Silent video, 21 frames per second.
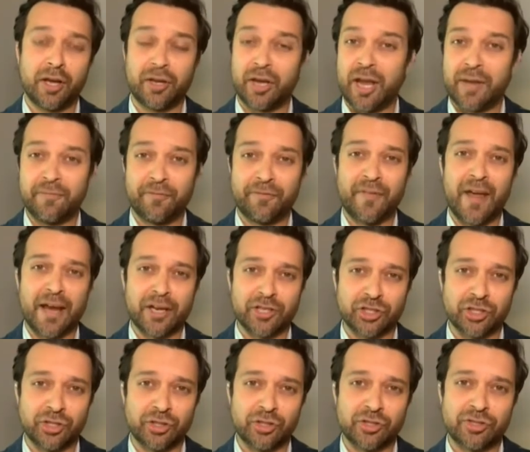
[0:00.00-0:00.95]

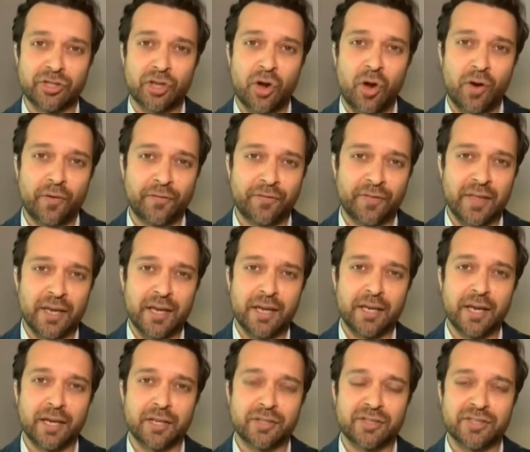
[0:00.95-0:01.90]
infections of
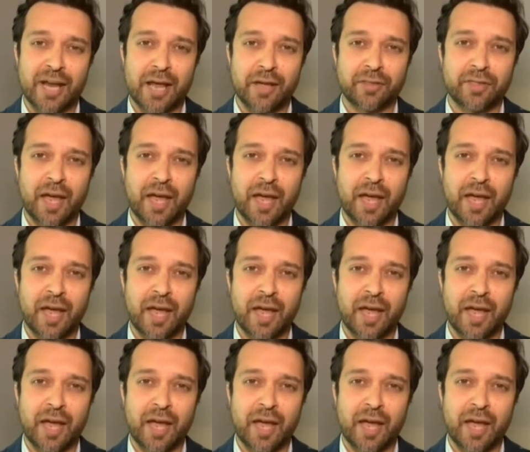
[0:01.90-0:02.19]
the South